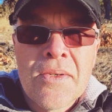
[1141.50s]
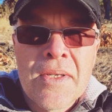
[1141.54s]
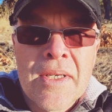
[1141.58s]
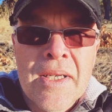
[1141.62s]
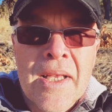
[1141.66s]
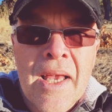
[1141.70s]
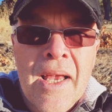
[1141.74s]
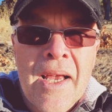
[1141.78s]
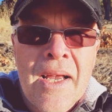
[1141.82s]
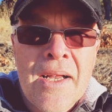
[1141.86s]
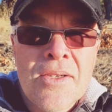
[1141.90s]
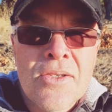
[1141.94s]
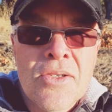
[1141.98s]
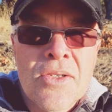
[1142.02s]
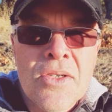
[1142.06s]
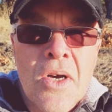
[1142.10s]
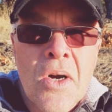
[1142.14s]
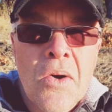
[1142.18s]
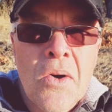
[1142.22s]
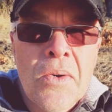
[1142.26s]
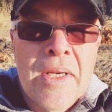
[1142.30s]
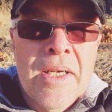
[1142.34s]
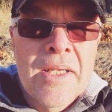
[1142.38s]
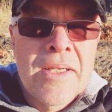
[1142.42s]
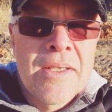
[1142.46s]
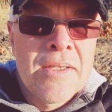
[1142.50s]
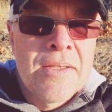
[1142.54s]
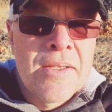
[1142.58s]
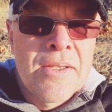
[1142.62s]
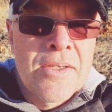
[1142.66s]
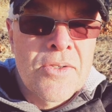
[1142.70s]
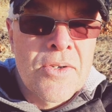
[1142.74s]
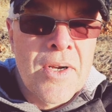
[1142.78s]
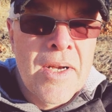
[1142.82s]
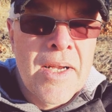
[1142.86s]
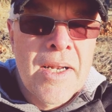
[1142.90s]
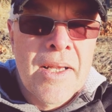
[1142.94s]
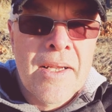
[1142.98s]
engage and go into the
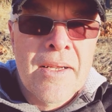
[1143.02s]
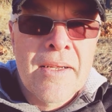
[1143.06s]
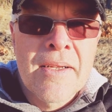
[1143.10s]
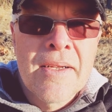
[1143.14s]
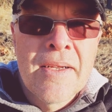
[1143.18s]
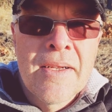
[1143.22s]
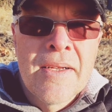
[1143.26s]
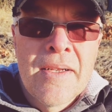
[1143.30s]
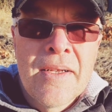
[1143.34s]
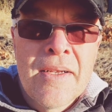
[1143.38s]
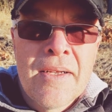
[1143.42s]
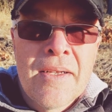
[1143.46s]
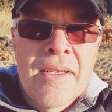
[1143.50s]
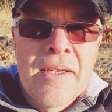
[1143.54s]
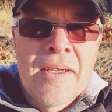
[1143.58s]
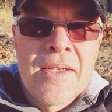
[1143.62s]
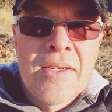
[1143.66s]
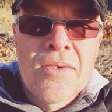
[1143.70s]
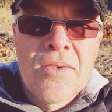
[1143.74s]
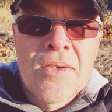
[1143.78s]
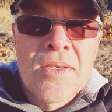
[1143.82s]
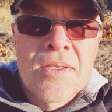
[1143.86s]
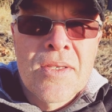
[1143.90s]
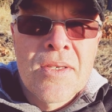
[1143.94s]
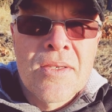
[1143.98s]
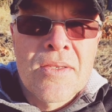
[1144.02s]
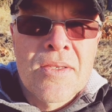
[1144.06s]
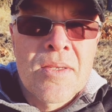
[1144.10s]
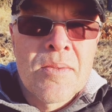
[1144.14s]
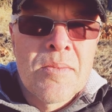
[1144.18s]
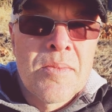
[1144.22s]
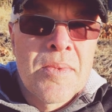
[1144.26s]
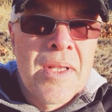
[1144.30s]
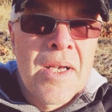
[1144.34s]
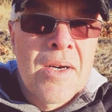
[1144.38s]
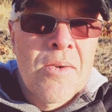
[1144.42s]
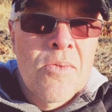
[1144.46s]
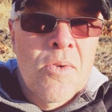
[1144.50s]
training, into a
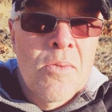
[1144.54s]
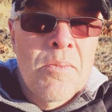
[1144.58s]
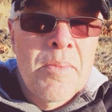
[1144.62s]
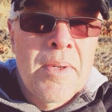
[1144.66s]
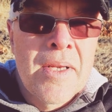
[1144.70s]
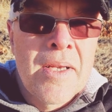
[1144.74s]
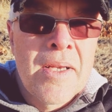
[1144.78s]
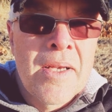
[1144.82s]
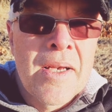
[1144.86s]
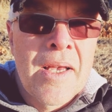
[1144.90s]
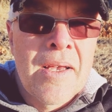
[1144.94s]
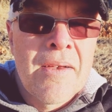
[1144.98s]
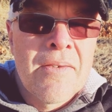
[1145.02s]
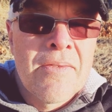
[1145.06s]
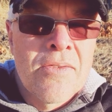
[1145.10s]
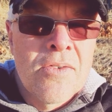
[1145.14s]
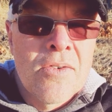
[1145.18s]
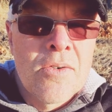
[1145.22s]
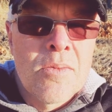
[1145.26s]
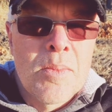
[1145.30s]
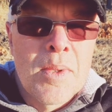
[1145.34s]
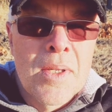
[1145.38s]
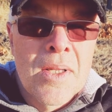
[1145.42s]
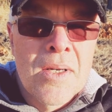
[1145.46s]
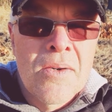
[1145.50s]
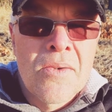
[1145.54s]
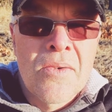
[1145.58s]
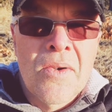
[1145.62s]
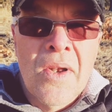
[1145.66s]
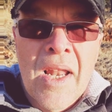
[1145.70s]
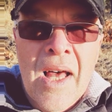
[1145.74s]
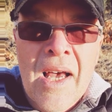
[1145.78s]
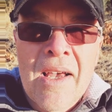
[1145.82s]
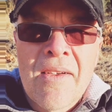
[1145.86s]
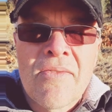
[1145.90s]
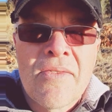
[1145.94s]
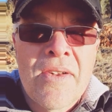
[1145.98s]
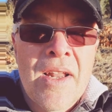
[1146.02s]
system that will be a full-blown
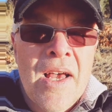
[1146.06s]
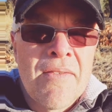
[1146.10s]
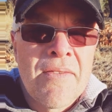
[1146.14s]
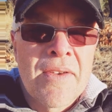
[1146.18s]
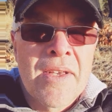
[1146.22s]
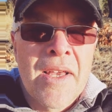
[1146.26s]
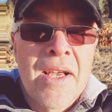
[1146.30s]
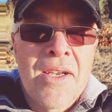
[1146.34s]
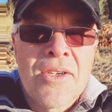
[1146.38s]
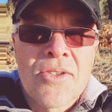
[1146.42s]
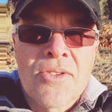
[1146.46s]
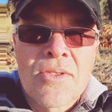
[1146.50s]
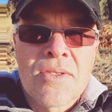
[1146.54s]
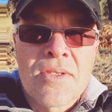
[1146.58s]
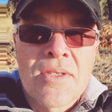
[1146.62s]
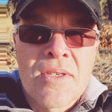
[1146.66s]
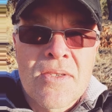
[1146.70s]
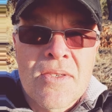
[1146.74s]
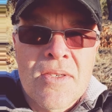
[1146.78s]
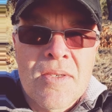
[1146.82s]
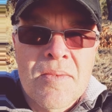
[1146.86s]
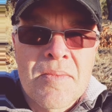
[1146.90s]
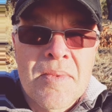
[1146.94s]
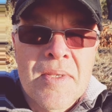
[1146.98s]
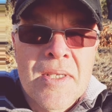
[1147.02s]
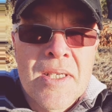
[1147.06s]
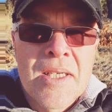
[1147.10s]
life navigation system.